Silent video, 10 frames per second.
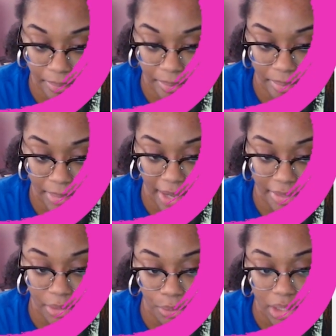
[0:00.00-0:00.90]
I
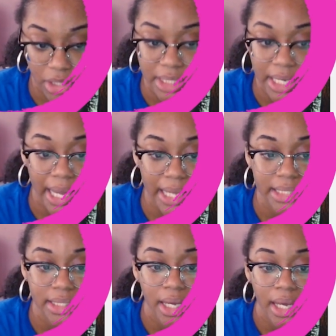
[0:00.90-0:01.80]
think because he has
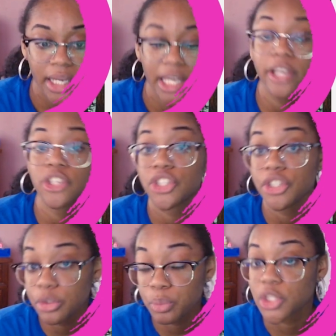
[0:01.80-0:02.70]
King
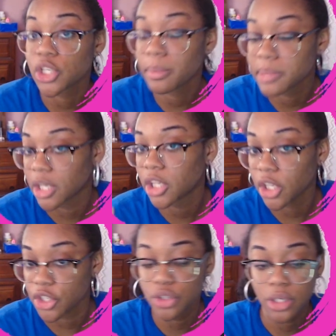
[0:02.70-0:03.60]
Shield, which comes in
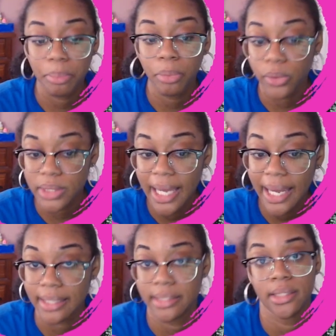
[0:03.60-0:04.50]
clutch. You could
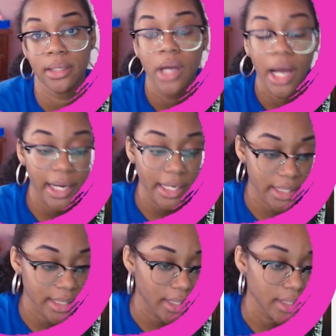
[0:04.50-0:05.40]
protect against
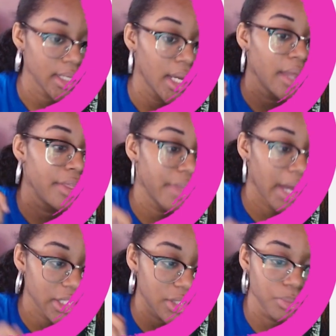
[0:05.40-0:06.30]
things.
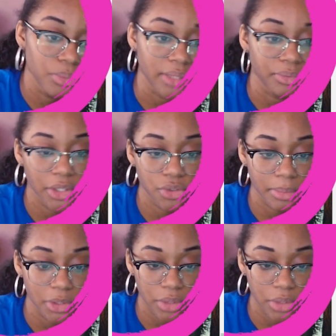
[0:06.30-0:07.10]
That's what Wickstrom is really good